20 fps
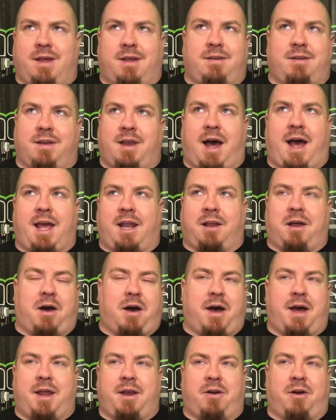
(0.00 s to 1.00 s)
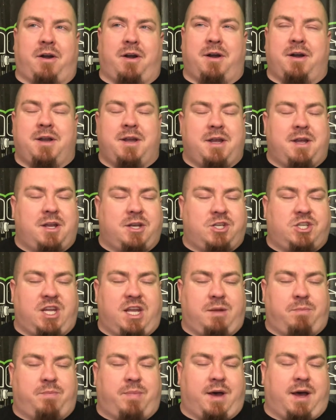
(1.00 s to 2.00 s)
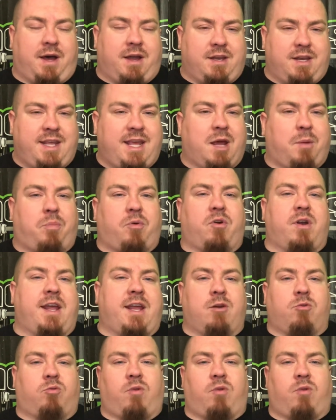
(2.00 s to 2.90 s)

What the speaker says: nylon or cheap neoprene